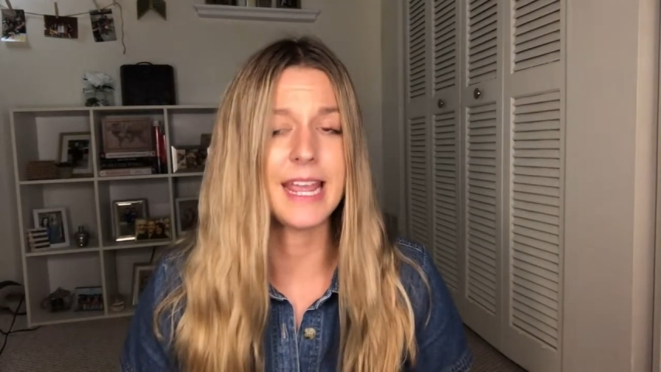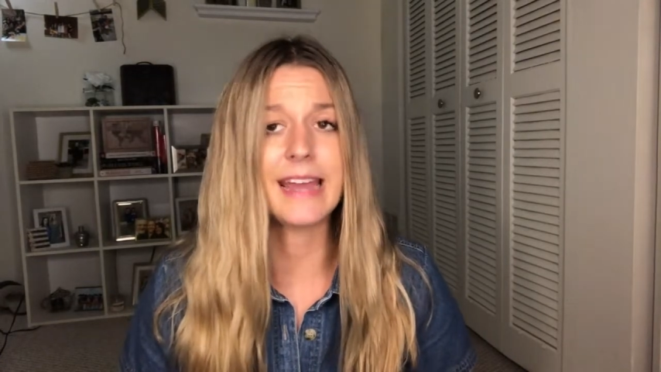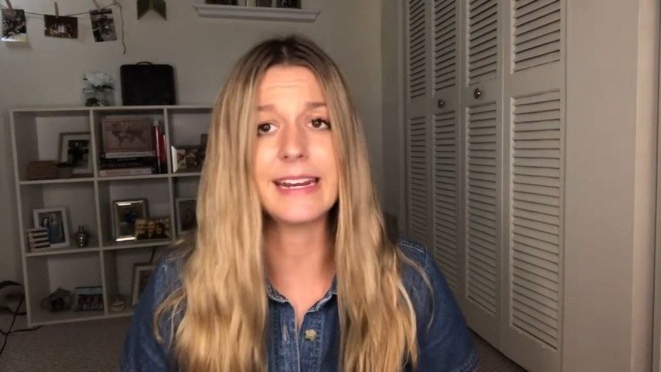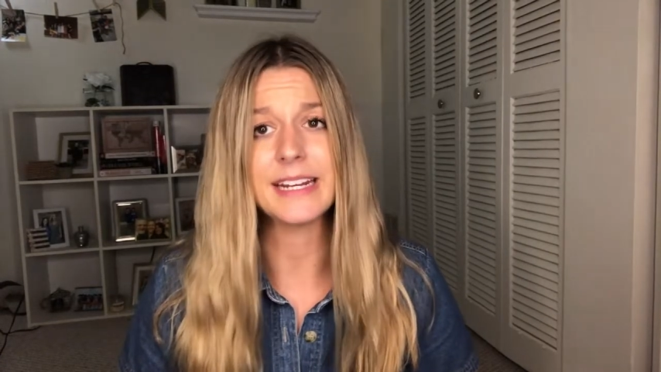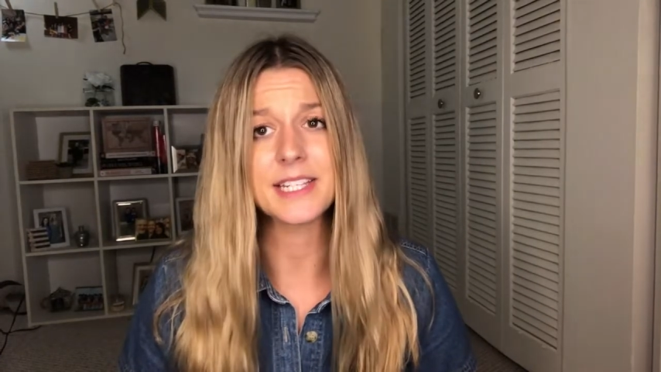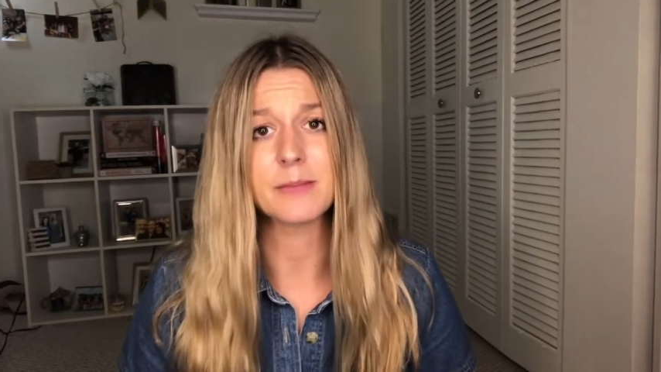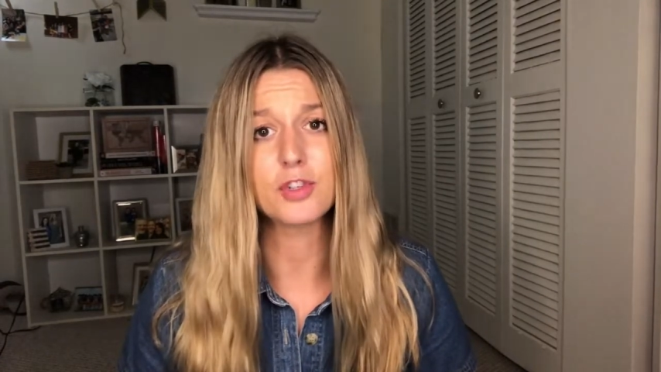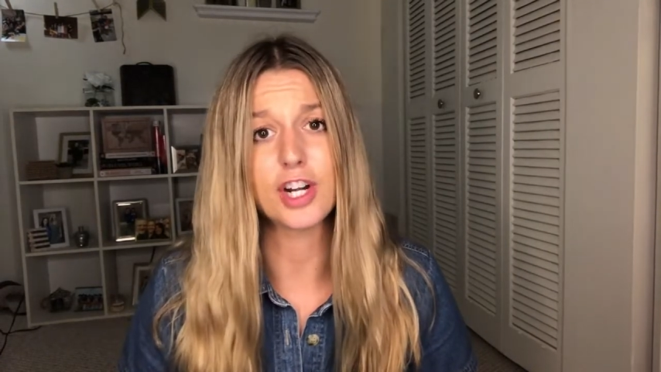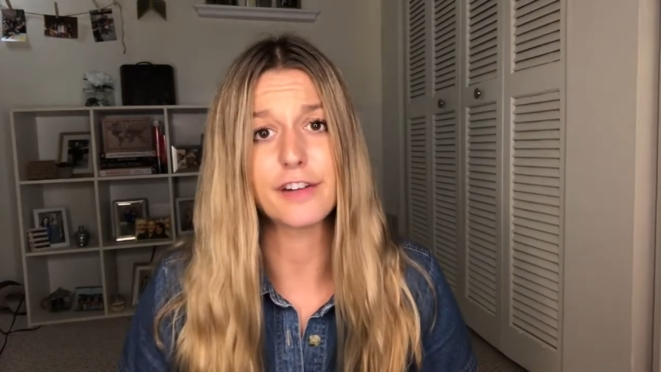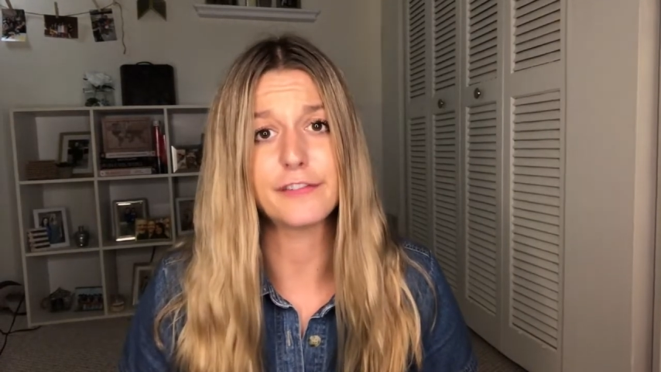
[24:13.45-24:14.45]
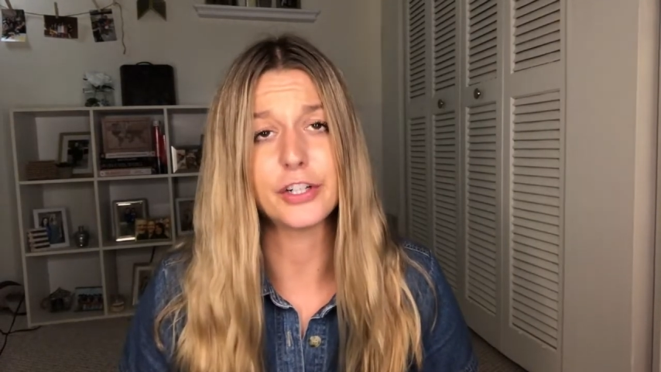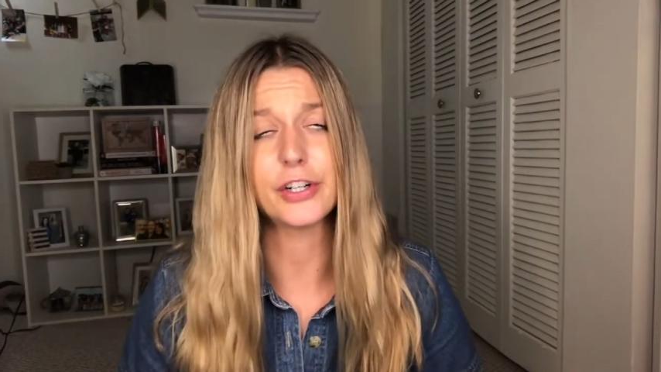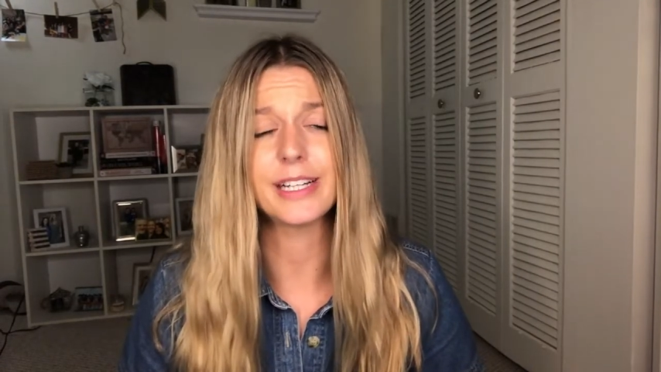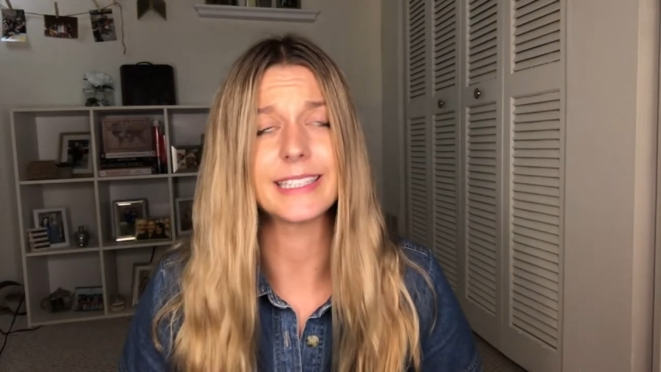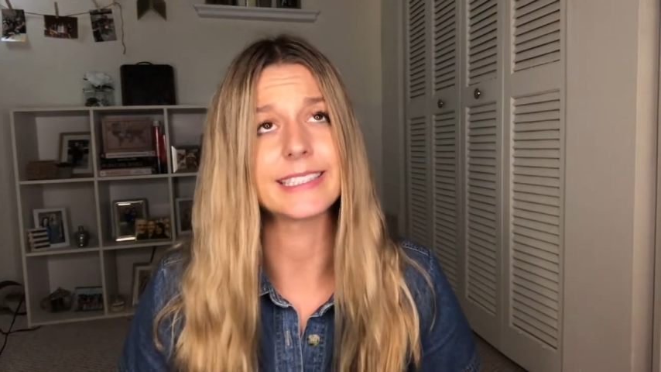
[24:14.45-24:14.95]
and eating some junk
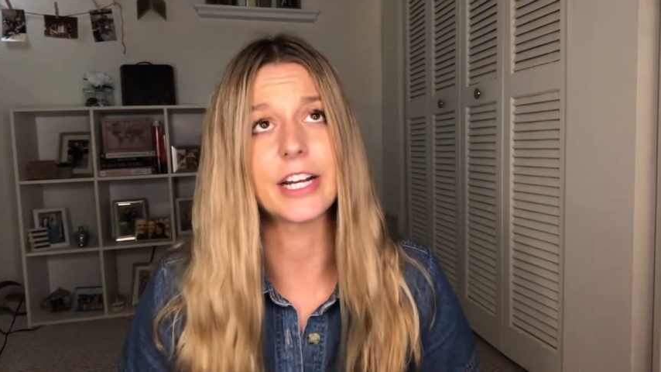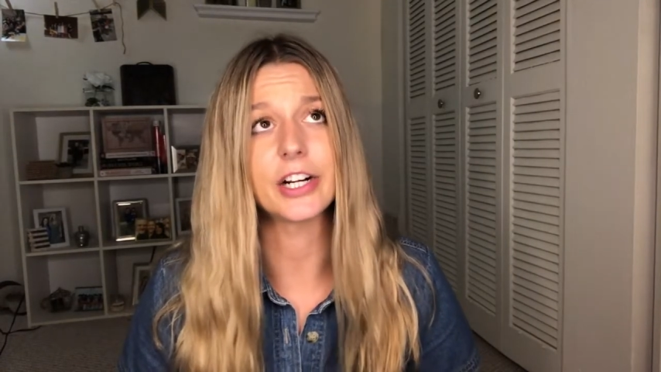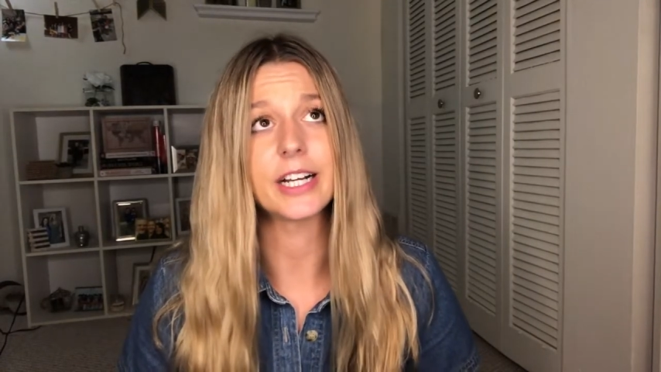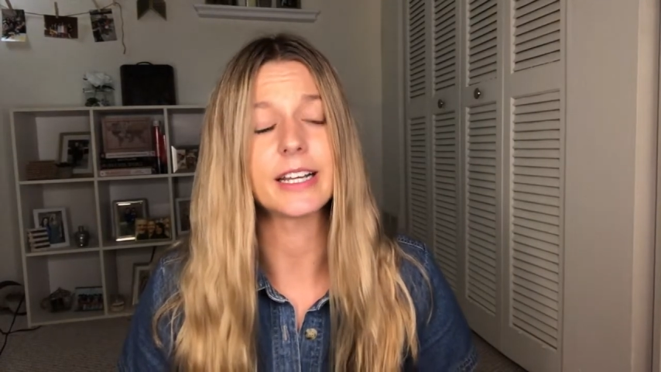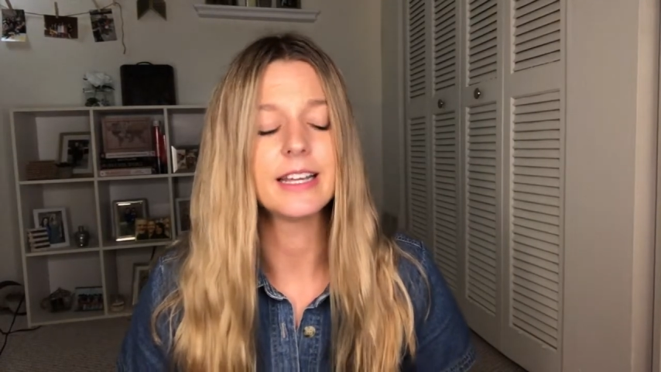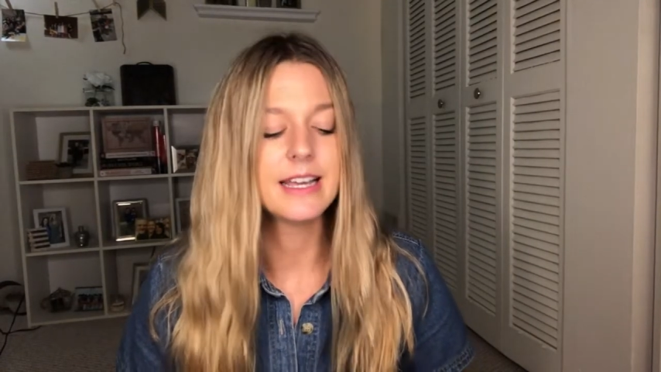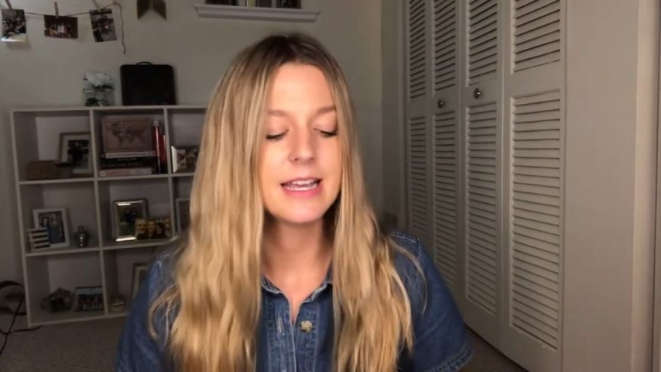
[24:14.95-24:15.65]
food, etc.